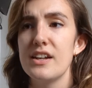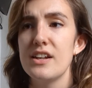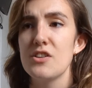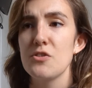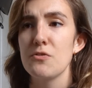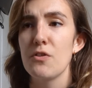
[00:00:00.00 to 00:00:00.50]

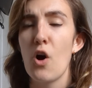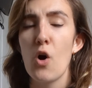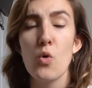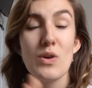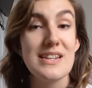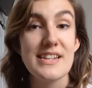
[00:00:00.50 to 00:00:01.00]
sort of
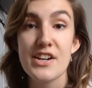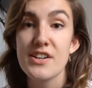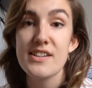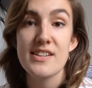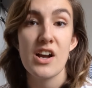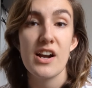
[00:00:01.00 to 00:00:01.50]
whole interior
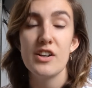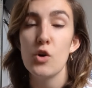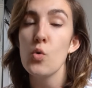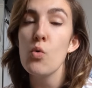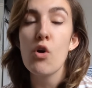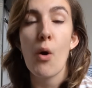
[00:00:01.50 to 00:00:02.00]
design
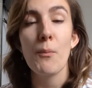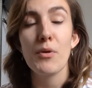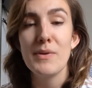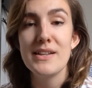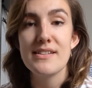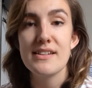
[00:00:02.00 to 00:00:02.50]
all
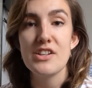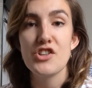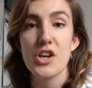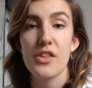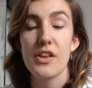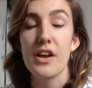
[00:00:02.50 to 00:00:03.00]
complemented each
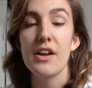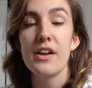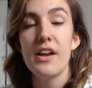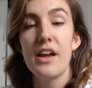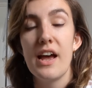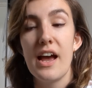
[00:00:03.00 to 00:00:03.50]
other
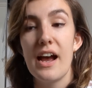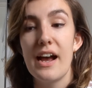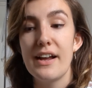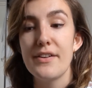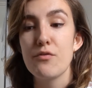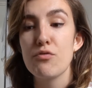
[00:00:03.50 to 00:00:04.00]

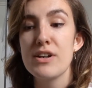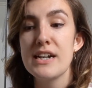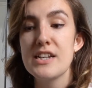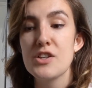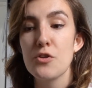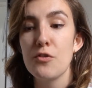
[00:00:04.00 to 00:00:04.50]
and really
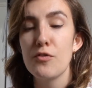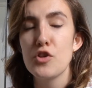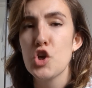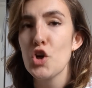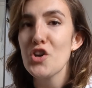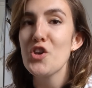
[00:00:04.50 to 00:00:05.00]
sort of
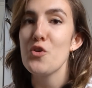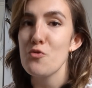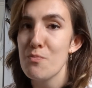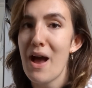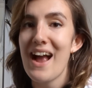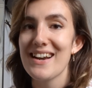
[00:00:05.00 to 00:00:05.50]
took you
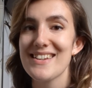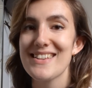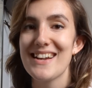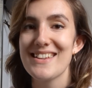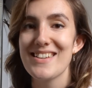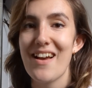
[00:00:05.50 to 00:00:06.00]
back to
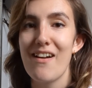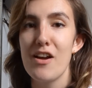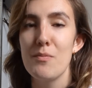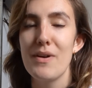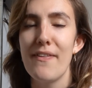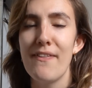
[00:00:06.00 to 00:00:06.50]
that
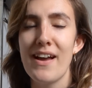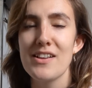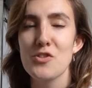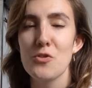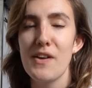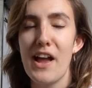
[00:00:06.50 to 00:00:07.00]
time, and that
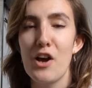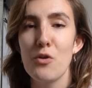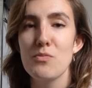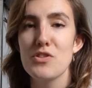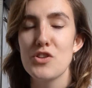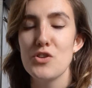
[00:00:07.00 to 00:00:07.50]
sort of
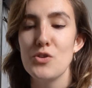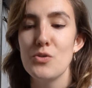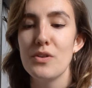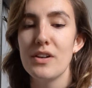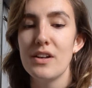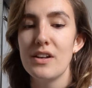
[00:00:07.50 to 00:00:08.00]
helped to,
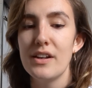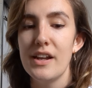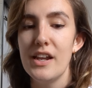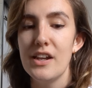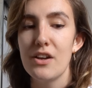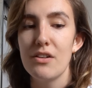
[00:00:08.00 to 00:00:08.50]

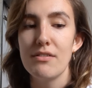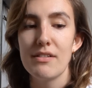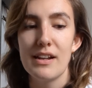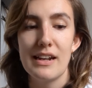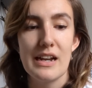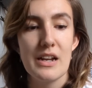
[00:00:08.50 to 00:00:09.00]

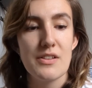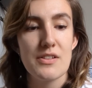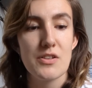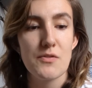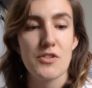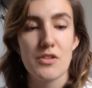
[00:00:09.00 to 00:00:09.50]
allow you to
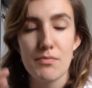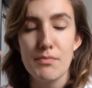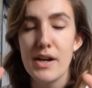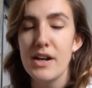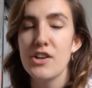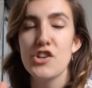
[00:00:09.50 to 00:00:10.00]
sort of
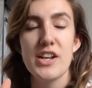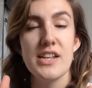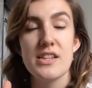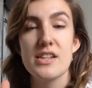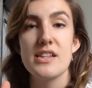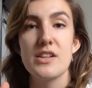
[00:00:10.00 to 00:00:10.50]
submerge
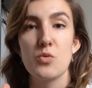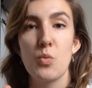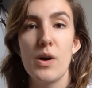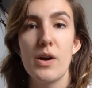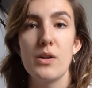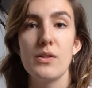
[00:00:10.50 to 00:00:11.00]
into this
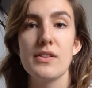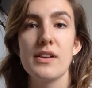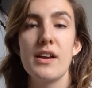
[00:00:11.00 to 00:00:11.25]
world,